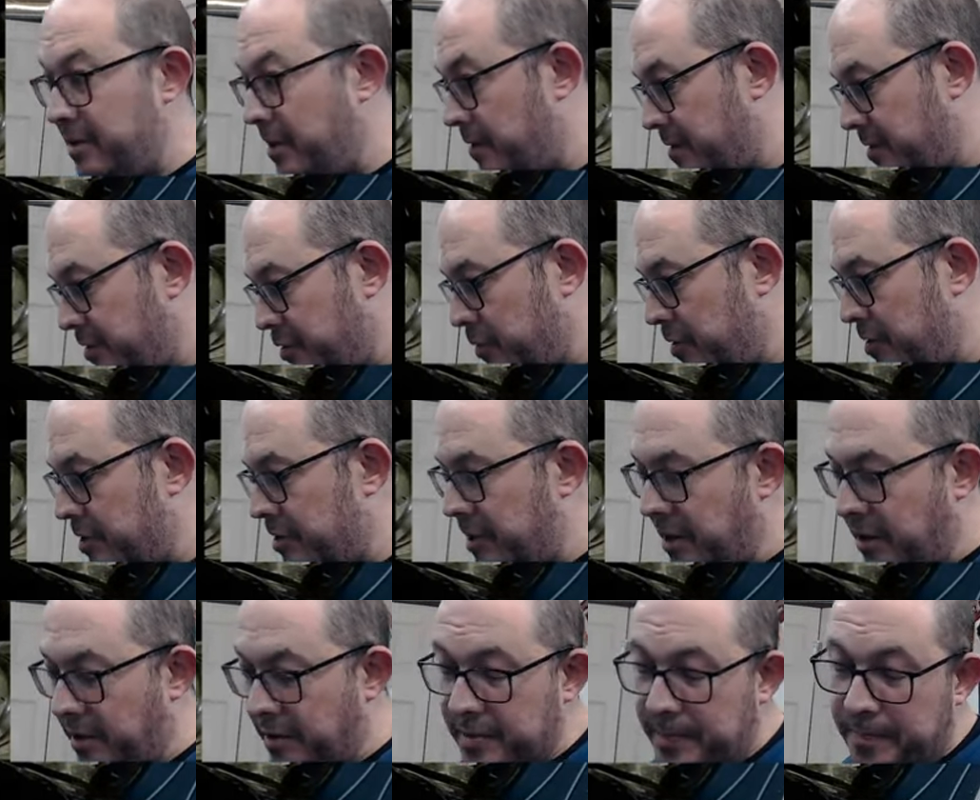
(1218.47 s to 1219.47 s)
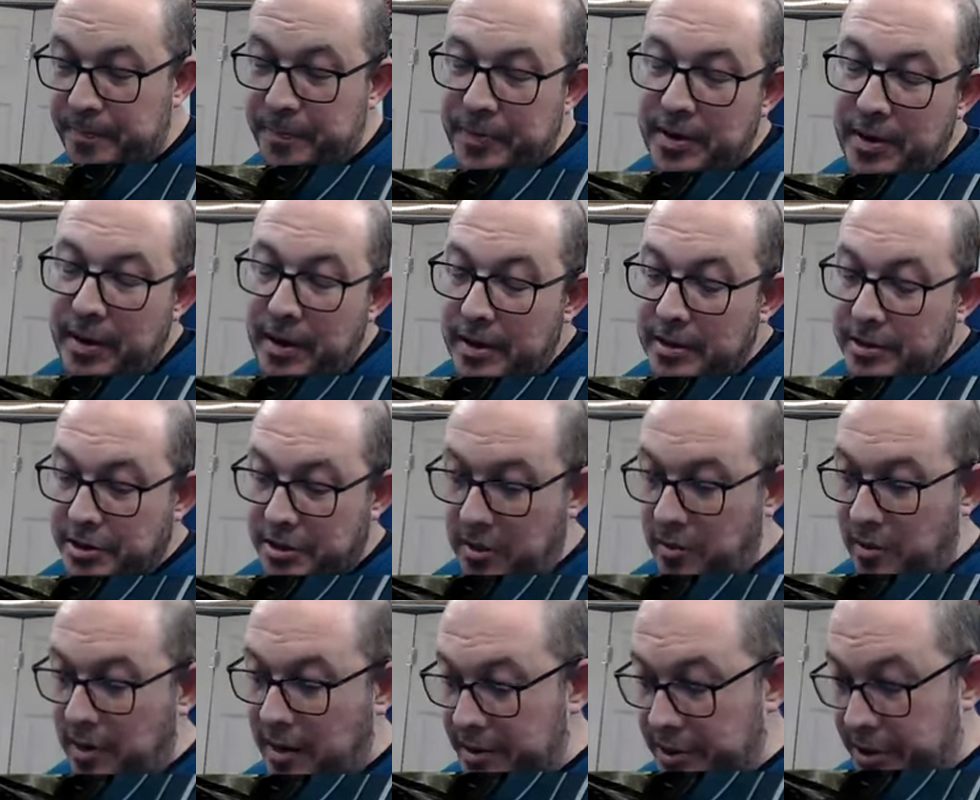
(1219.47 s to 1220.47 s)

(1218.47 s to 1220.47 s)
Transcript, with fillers: how this switch sounds, so on.